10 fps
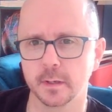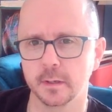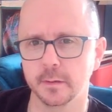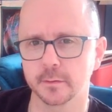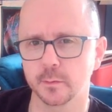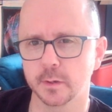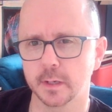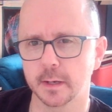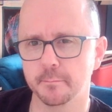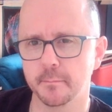You got the word
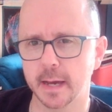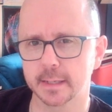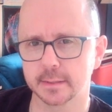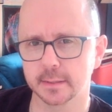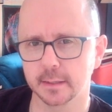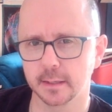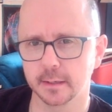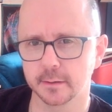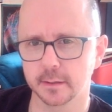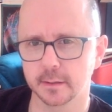amass in
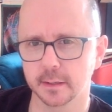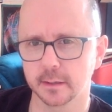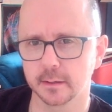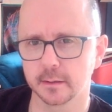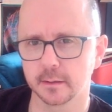there, I think.